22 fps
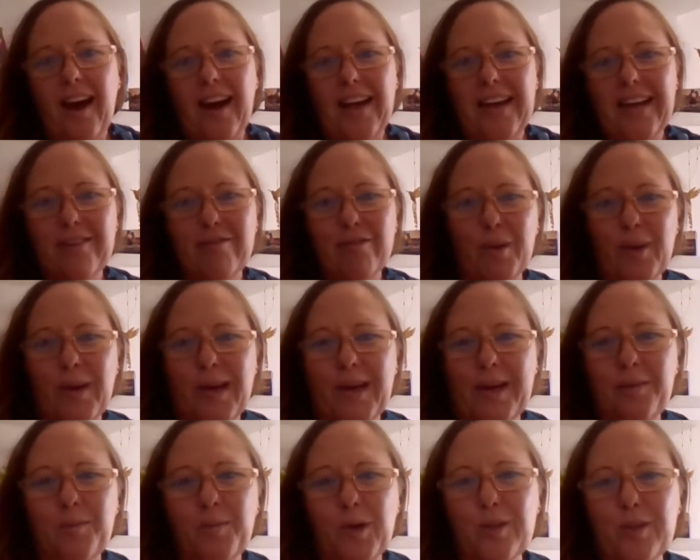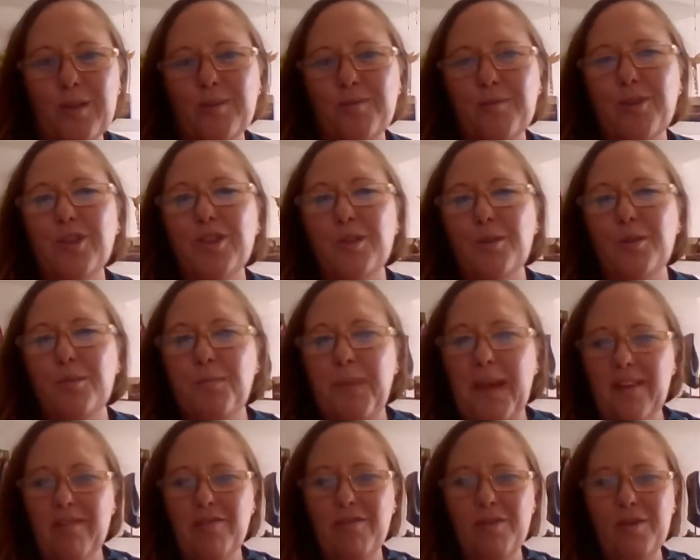Hi everyone, welcome to
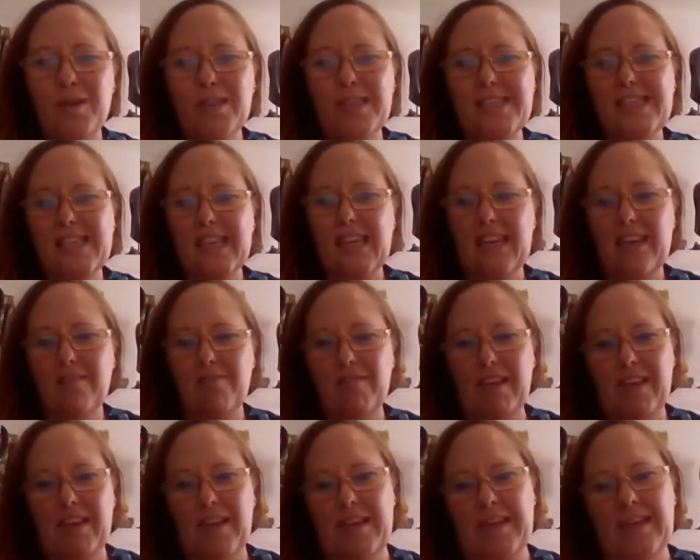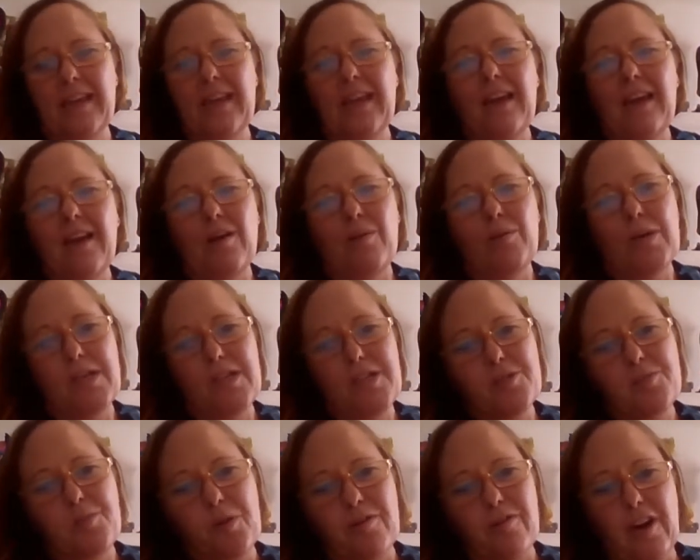Barefoot TV,
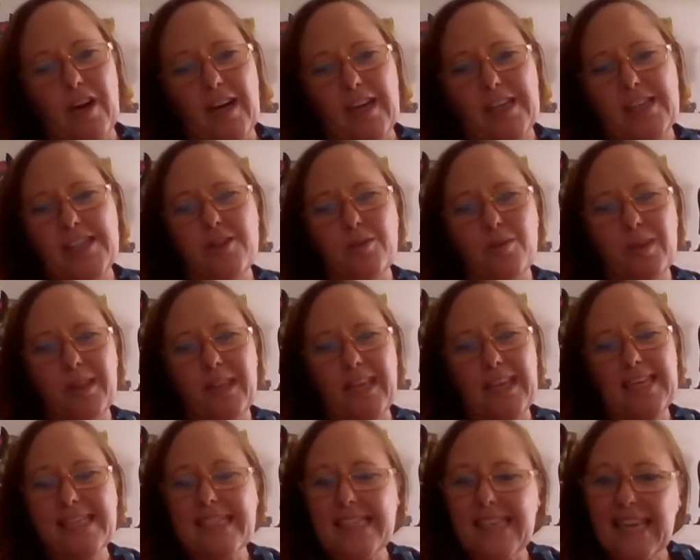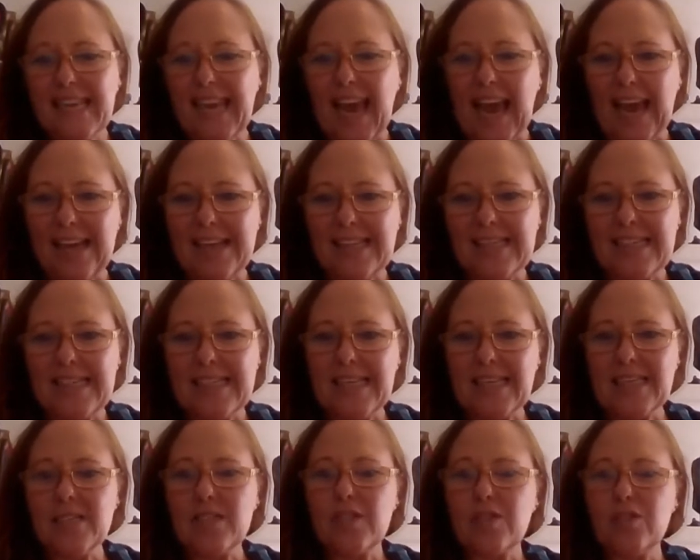which provides you with easy
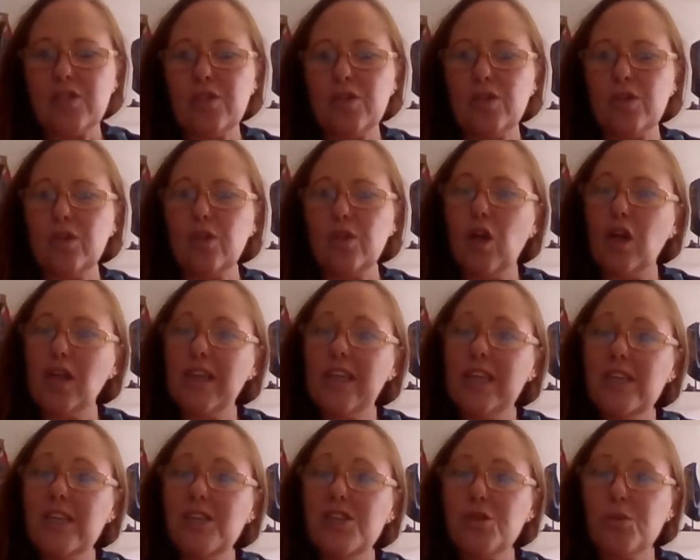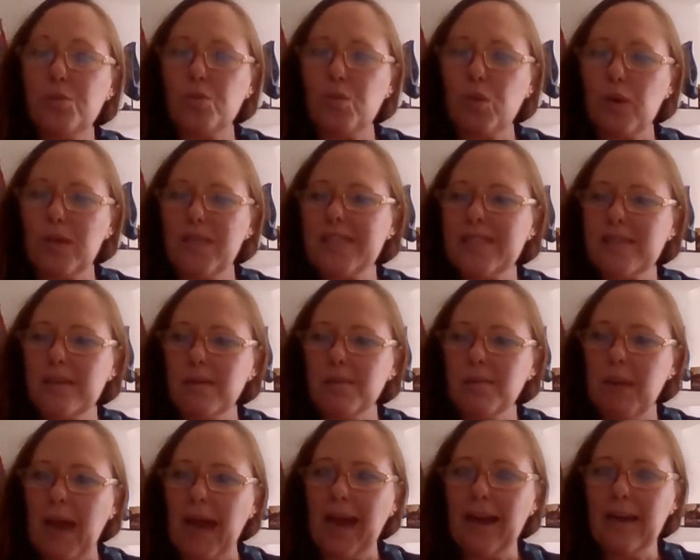access to knowledge,
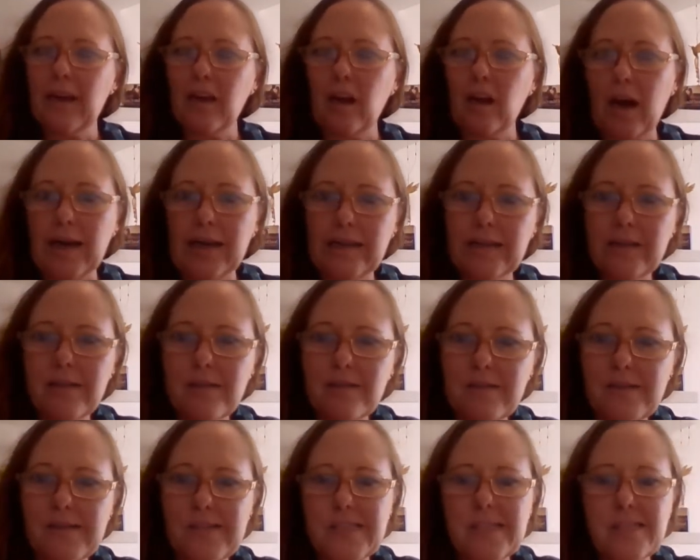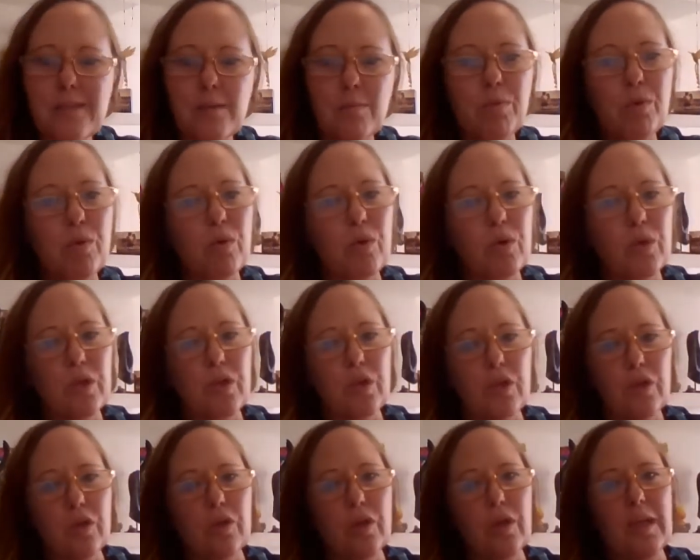wisdom and guidance to support
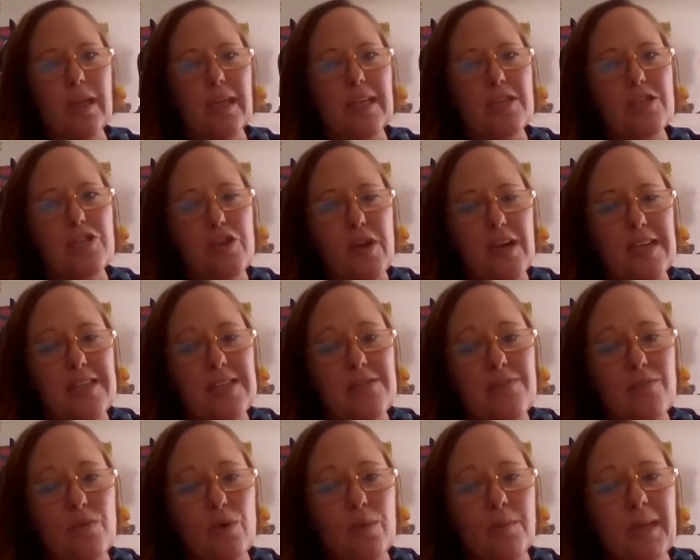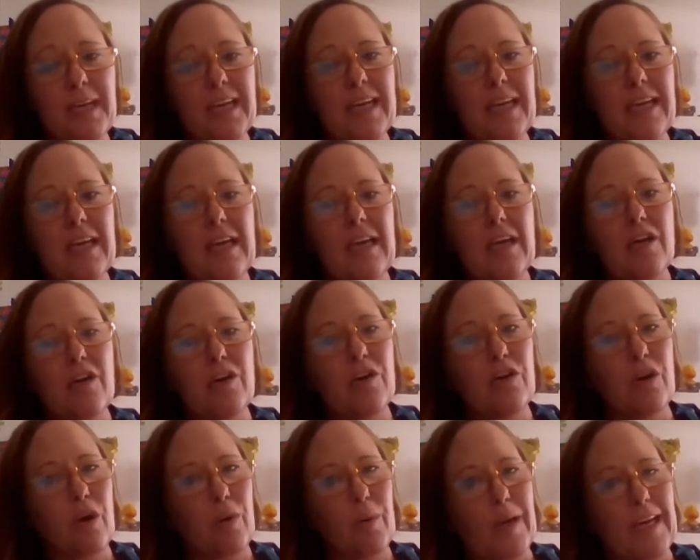you in transforming,
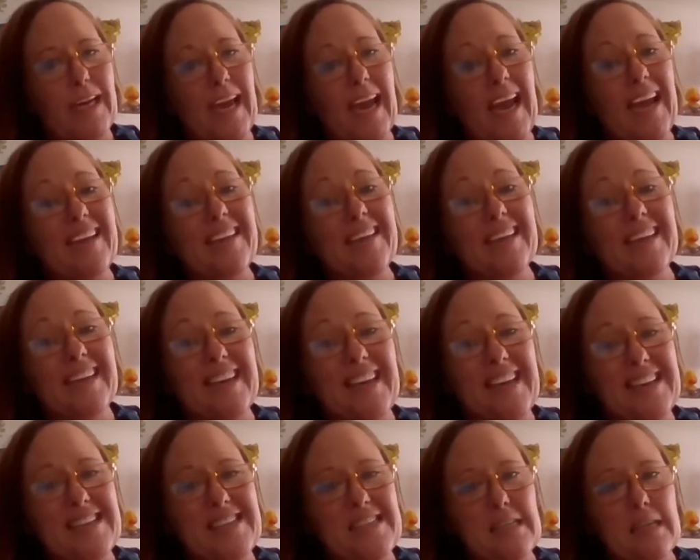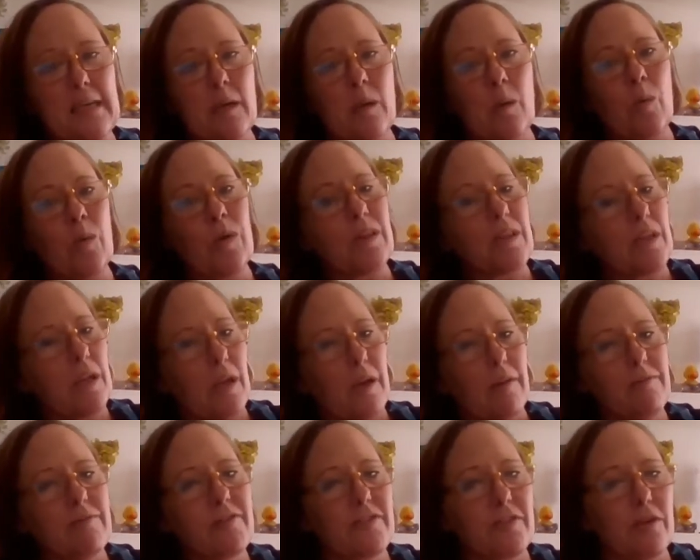growing and connecting with
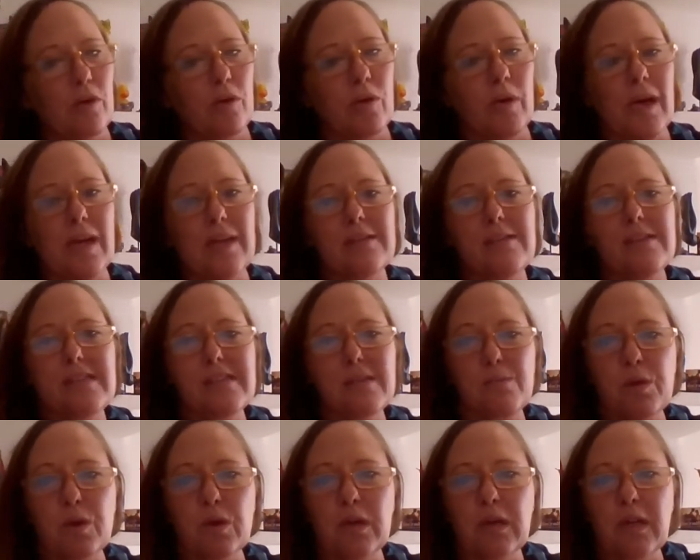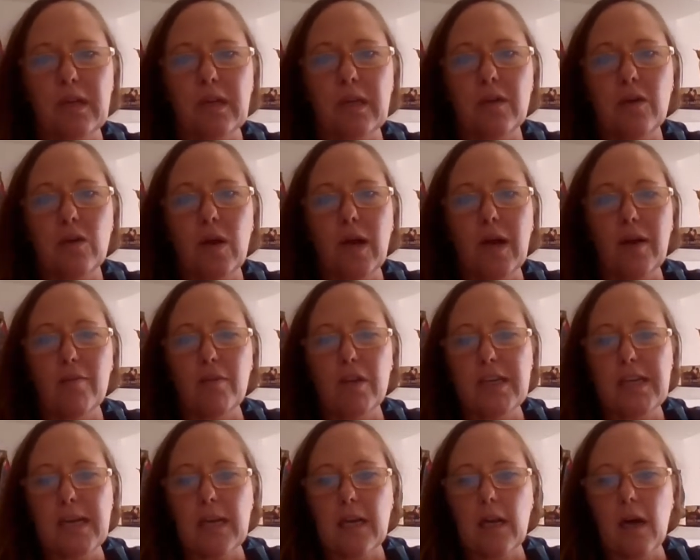love, soul and spirit in your
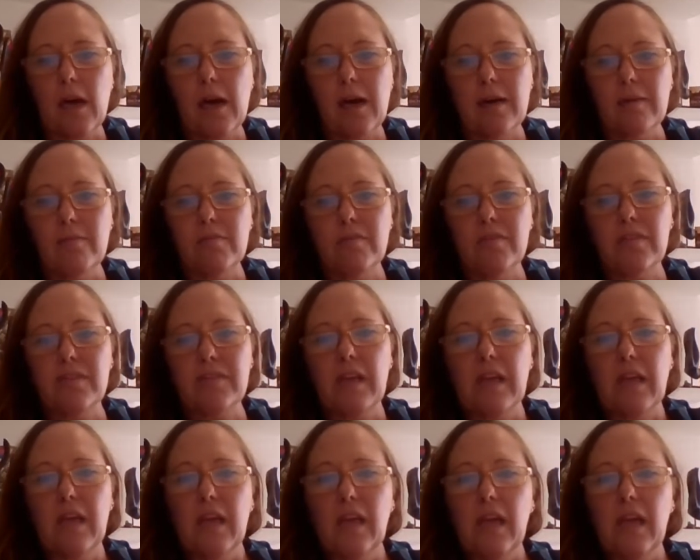everyday lives.